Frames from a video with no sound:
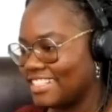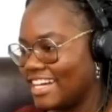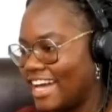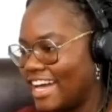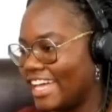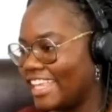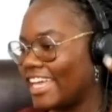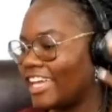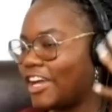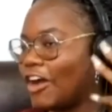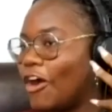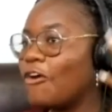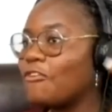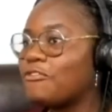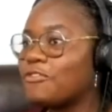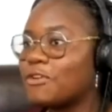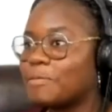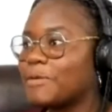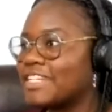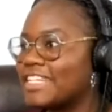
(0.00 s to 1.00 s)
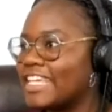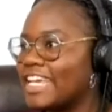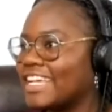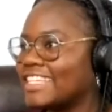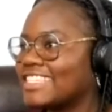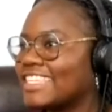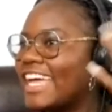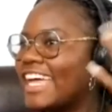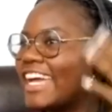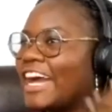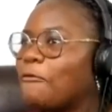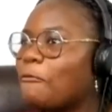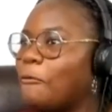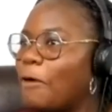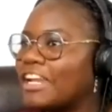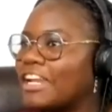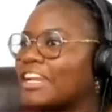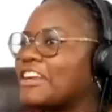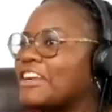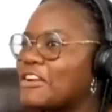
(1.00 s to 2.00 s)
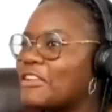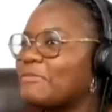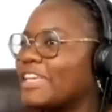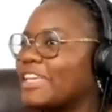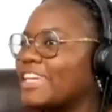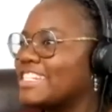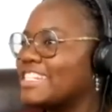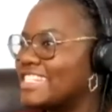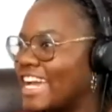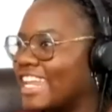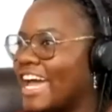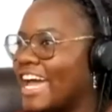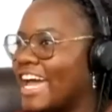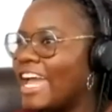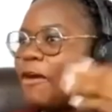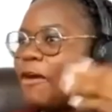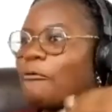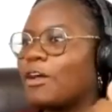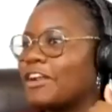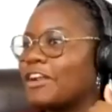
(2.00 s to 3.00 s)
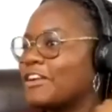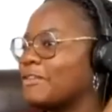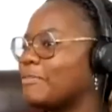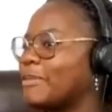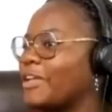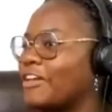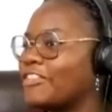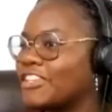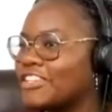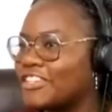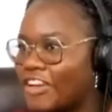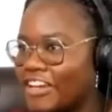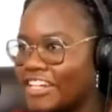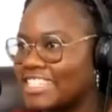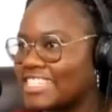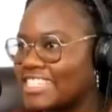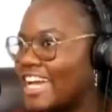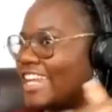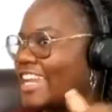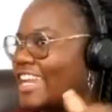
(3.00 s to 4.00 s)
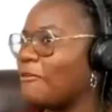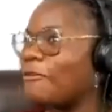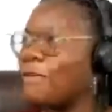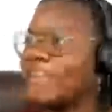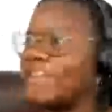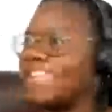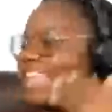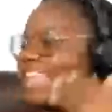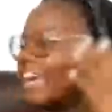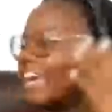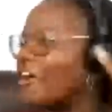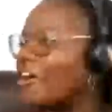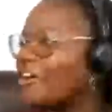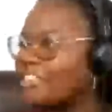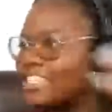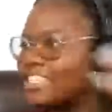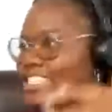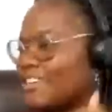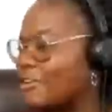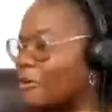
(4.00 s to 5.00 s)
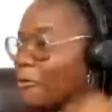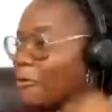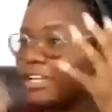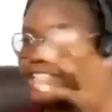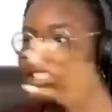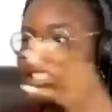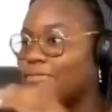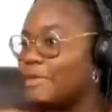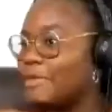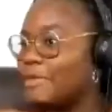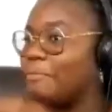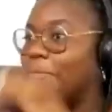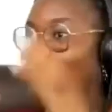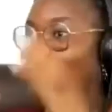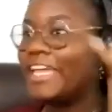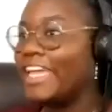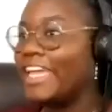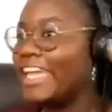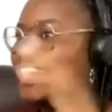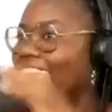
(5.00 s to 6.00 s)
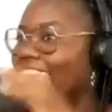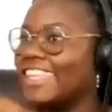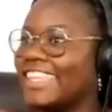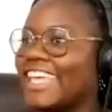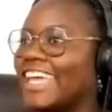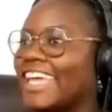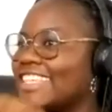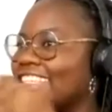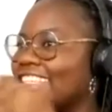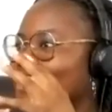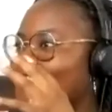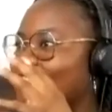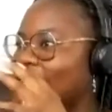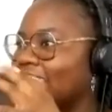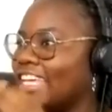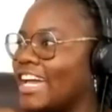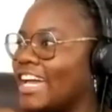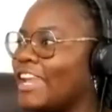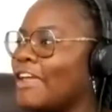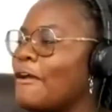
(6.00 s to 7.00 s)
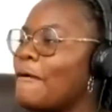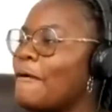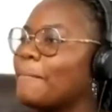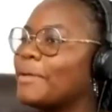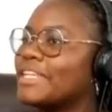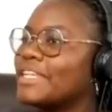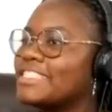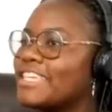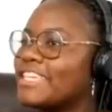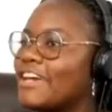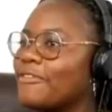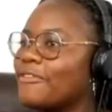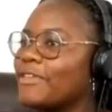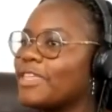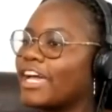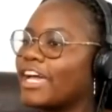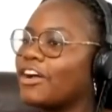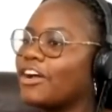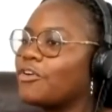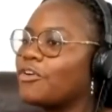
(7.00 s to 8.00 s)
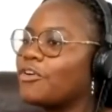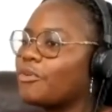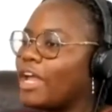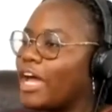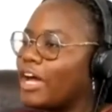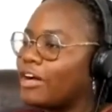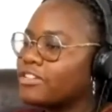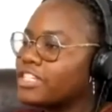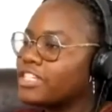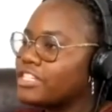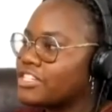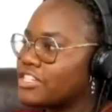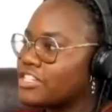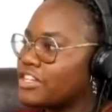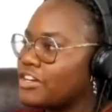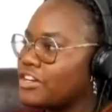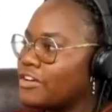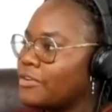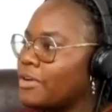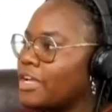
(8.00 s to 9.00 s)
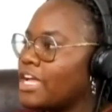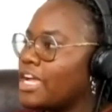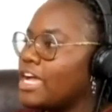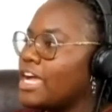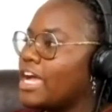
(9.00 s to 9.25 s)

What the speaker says: I like over predict. Like I wanted her to be a Jedi. I wanted her to be on the dark side. I wanted like all this stuff. I wanted it to be big and like stuff like that. But it's definitely like a grounded show.